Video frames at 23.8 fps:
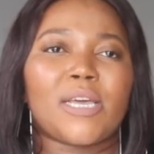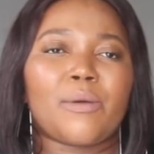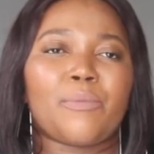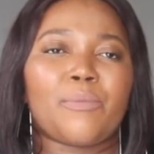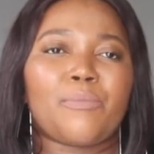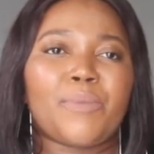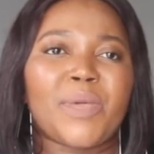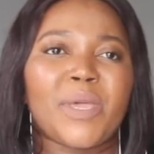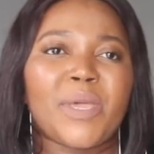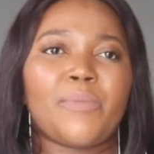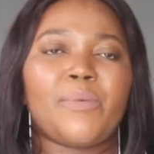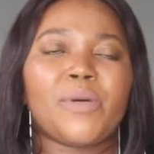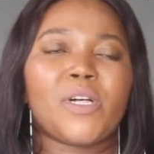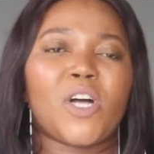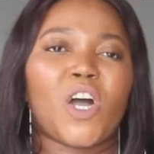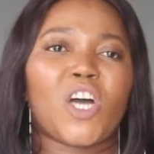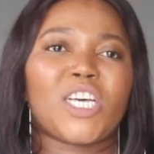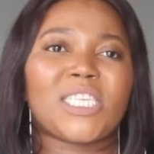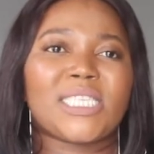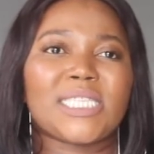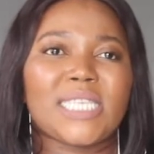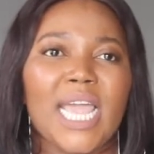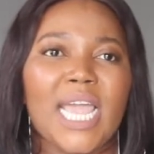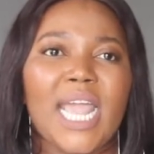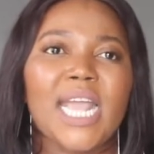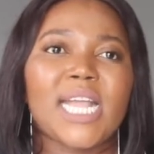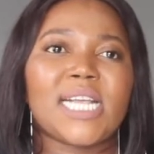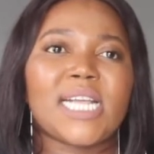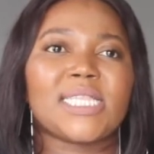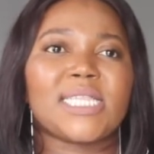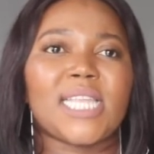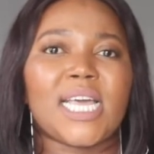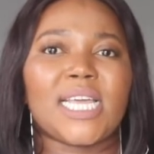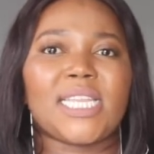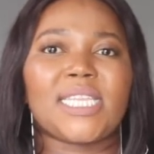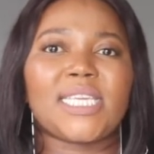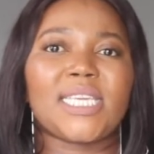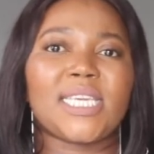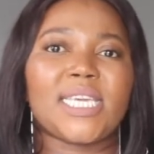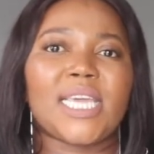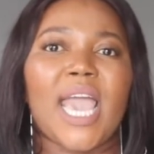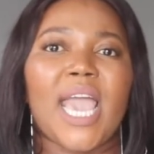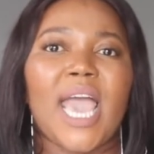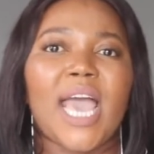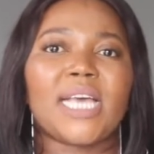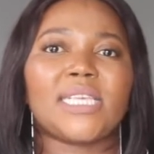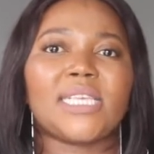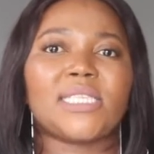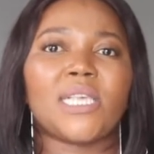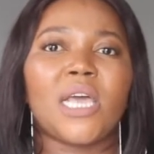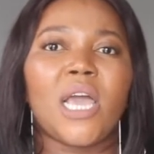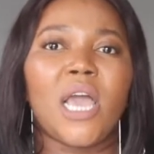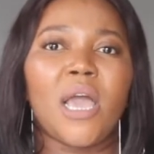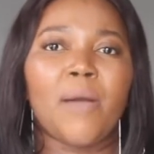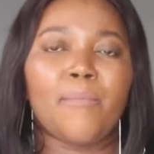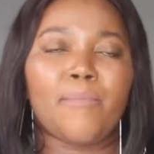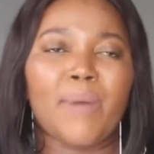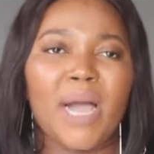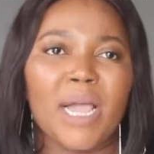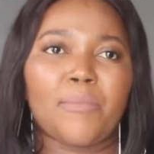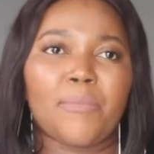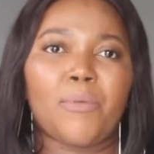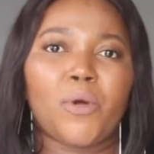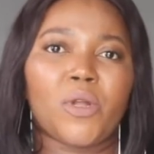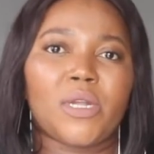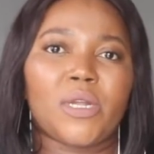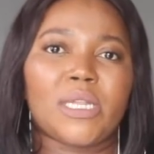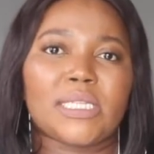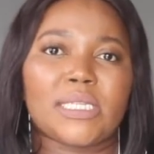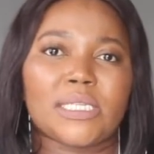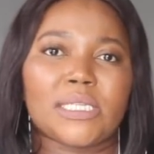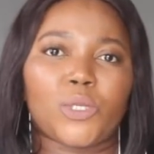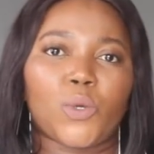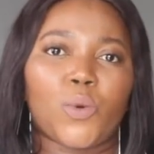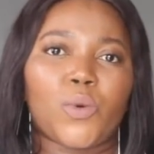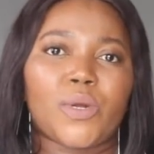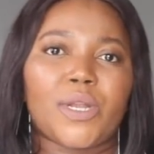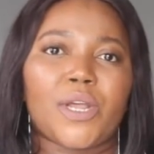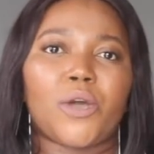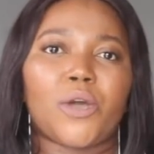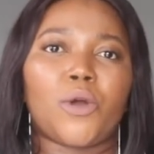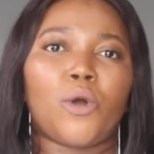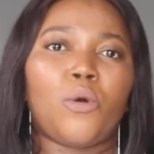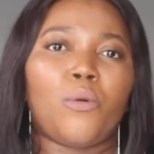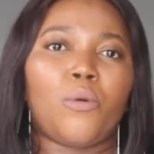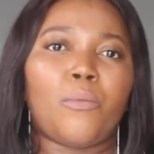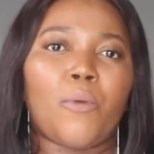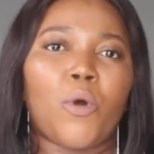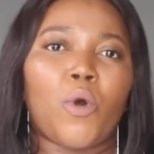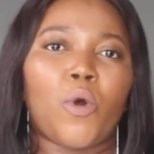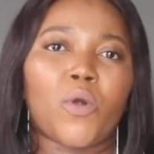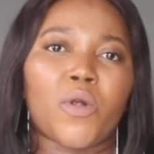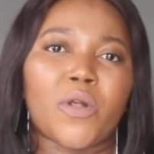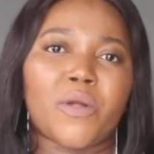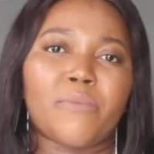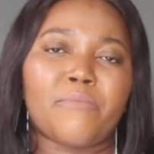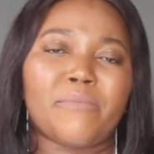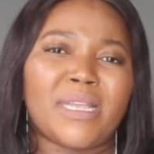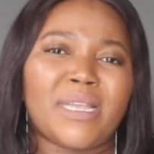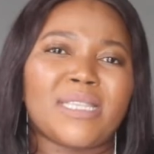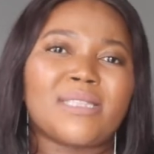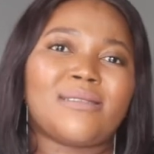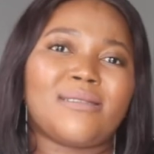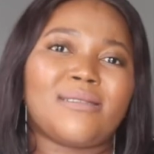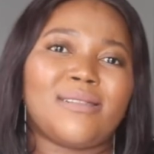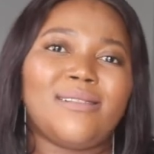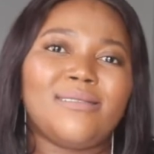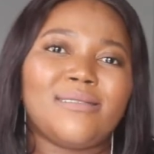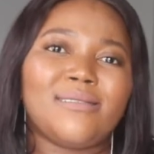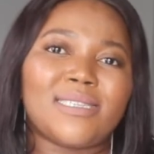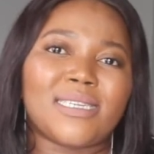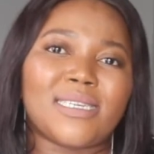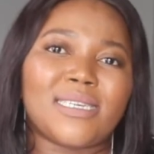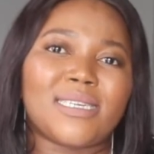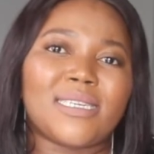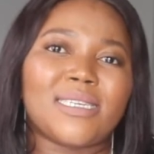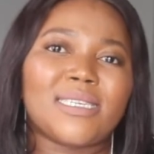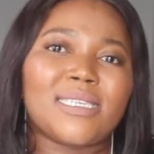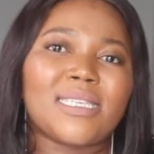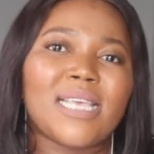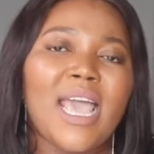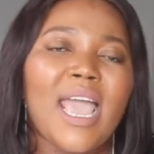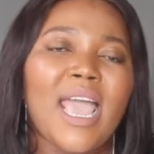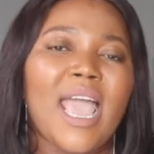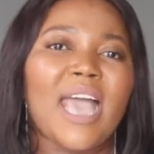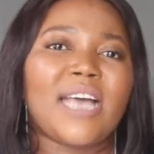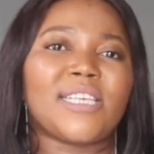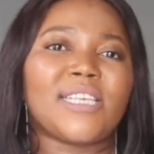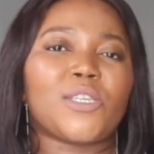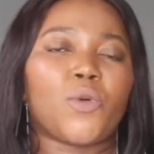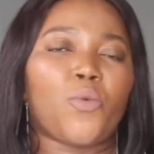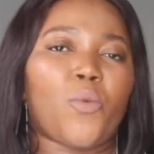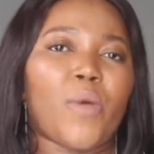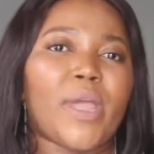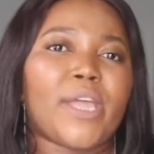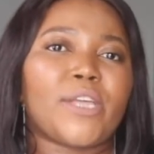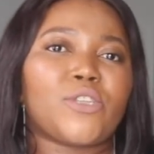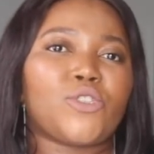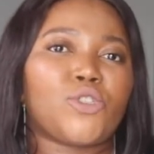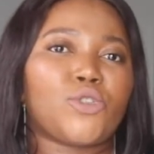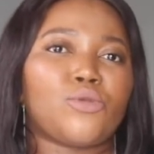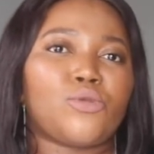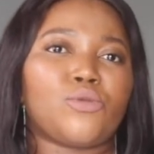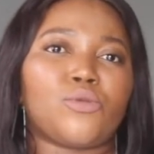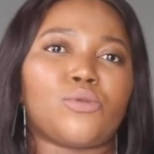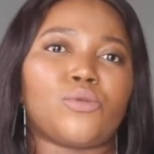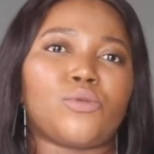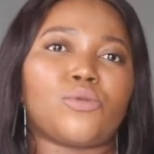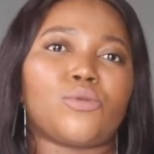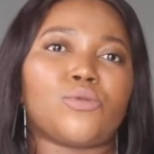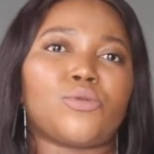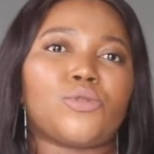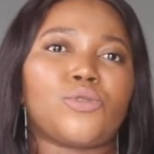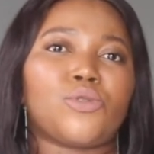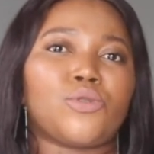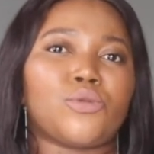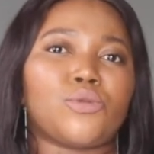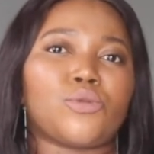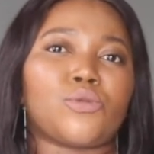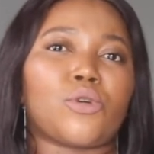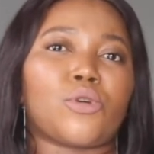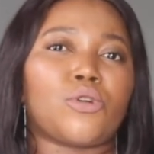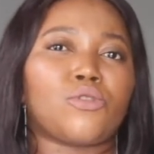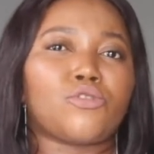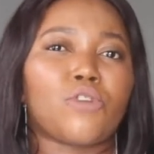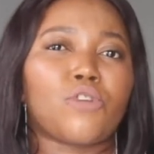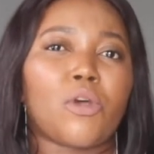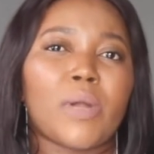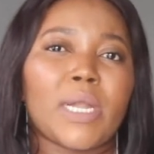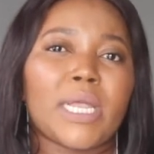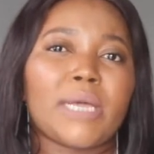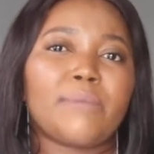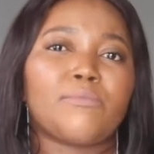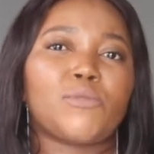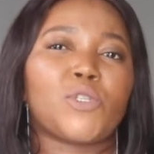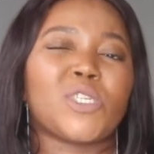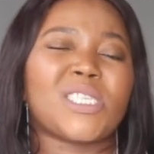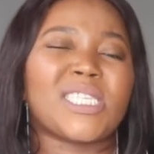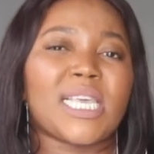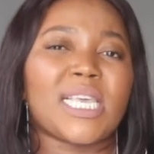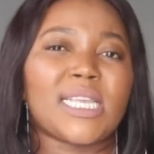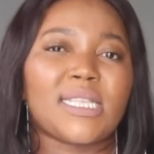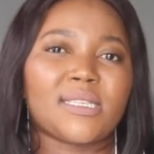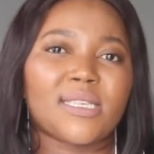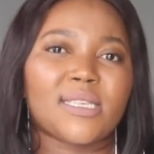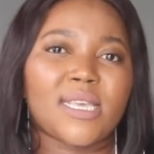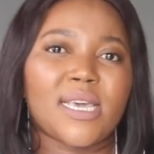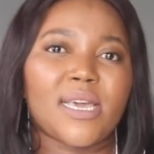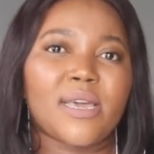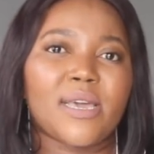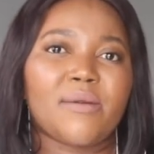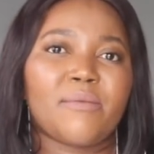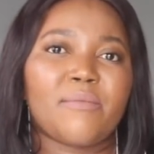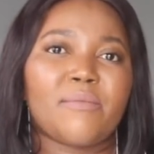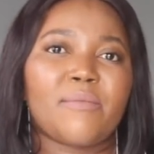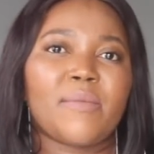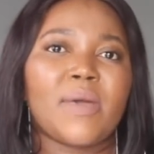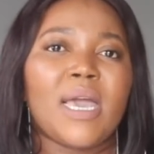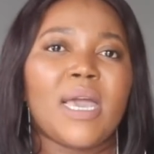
people are saying that he has bipolar disorder or mental illness as a way to control him, to censor him,